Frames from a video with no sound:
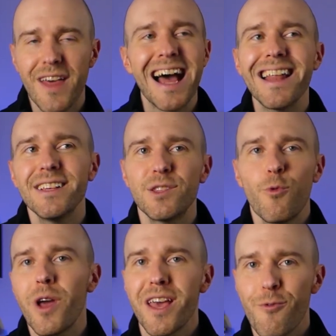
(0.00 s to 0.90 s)
That is the
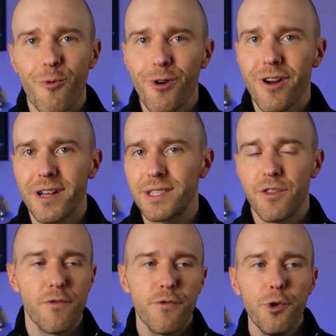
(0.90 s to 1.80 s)
way it works.
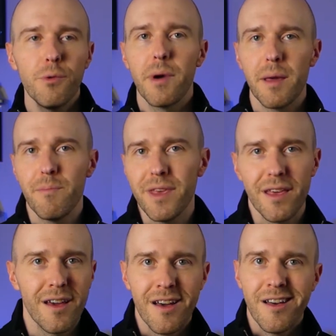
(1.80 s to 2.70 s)
The food might
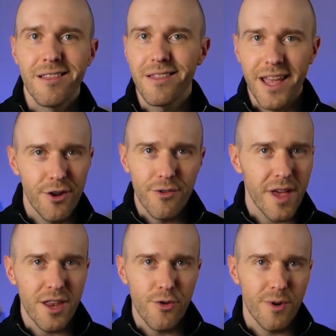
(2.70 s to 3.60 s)
be later
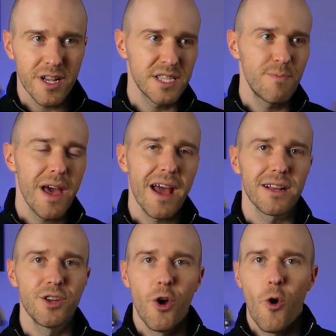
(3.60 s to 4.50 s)
than you
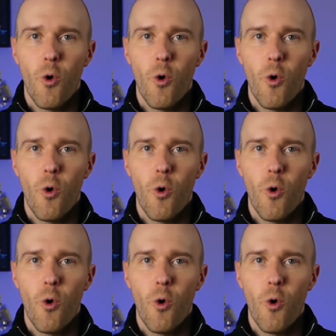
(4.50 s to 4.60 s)
expect,